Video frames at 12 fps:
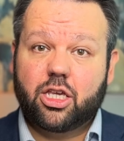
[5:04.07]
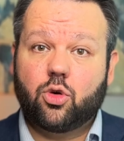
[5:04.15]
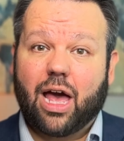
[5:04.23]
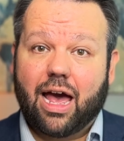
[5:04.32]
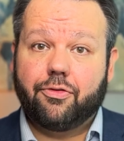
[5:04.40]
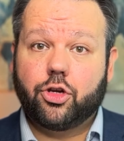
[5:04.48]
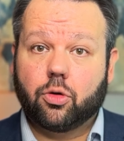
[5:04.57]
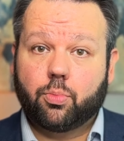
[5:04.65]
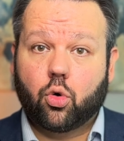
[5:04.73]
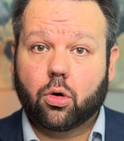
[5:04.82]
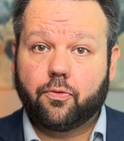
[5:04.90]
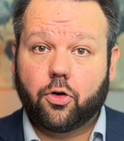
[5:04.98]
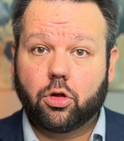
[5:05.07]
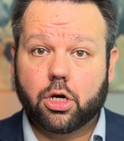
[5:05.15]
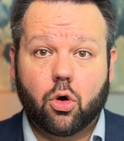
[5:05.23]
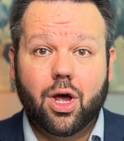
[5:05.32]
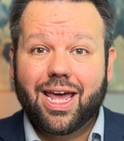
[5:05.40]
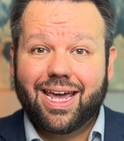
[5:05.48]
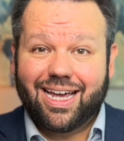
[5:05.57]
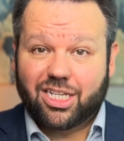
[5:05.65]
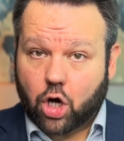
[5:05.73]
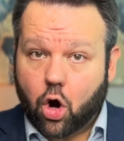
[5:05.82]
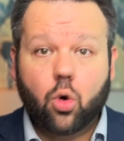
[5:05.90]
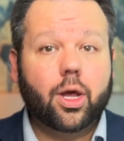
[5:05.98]
you have in your portfolio. It's
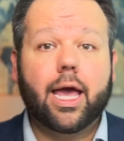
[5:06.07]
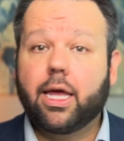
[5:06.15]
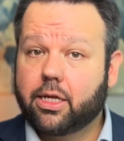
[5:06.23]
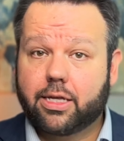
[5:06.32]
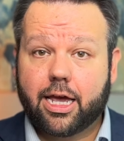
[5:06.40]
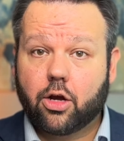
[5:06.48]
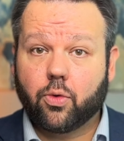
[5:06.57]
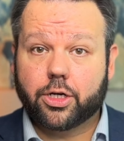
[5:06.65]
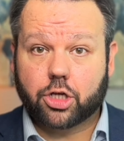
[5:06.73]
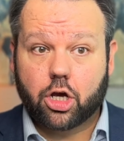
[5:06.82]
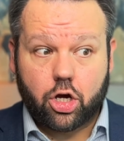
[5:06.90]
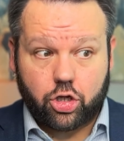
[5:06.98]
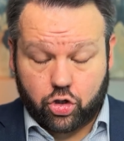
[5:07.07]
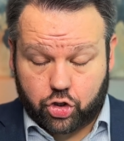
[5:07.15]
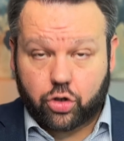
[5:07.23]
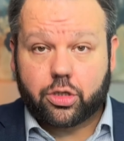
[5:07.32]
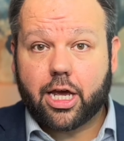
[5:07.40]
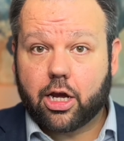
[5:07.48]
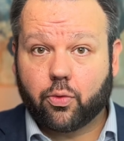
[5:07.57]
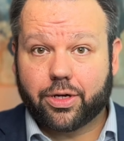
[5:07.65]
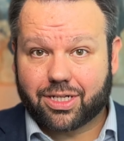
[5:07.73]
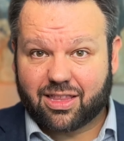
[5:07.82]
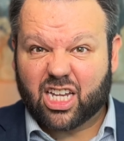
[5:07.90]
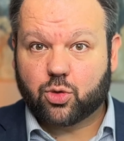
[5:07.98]
okay to take risk. You should take
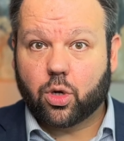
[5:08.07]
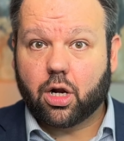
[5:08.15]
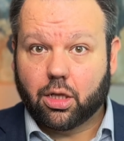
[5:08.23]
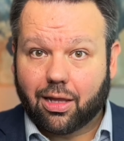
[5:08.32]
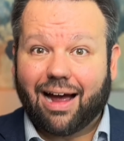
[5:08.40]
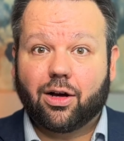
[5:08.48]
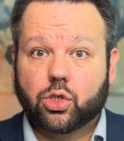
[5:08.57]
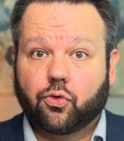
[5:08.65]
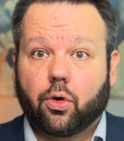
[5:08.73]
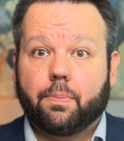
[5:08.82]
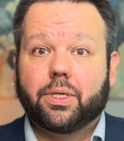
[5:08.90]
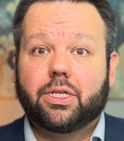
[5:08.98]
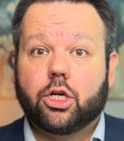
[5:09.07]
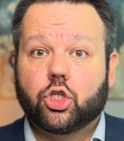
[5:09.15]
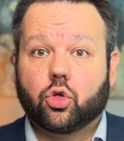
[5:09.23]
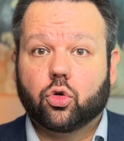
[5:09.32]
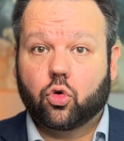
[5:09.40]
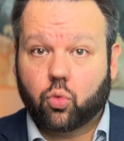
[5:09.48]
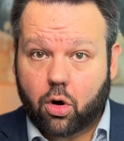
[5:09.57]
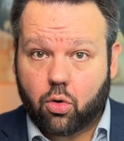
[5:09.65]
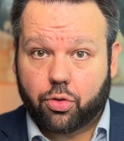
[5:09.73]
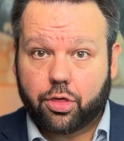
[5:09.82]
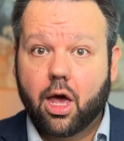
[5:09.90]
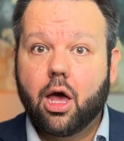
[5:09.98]
risk. That's what allows for potential
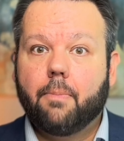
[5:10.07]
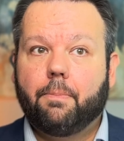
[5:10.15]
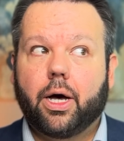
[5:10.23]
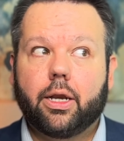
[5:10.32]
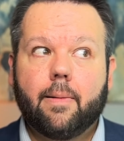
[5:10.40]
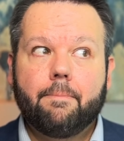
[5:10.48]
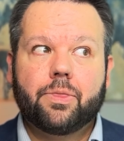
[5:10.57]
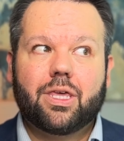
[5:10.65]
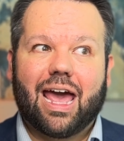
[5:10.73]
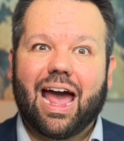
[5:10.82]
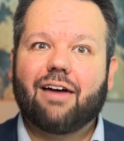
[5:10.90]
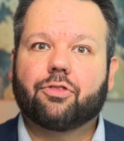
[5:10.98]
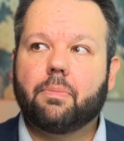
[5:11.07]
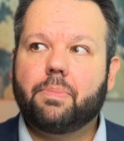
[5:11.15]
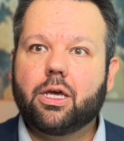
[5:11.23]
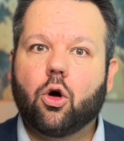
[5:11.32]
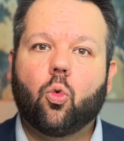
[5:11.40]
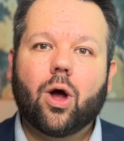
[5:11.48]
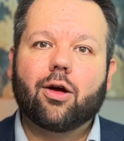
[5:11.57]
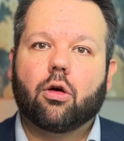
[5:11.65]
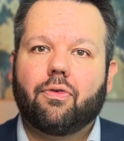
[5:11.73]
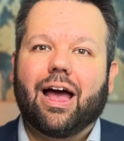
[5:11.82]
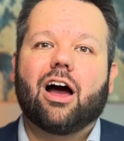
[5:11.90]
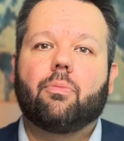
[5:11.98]
growth, but you have to be aware
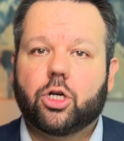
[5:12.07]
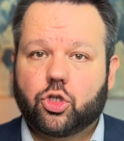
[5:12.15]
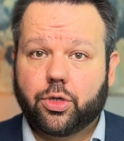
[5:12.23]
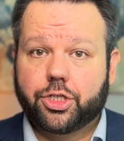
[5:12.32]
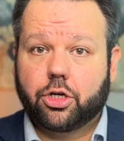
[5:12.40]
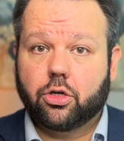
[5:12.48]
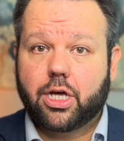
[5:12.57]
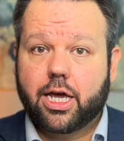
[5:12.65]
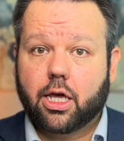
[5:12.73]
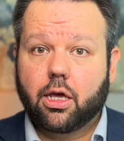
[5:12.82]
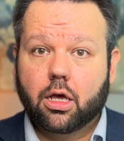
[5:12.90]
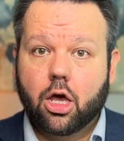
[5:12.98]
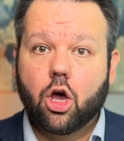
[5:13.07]
of how much risk you're taking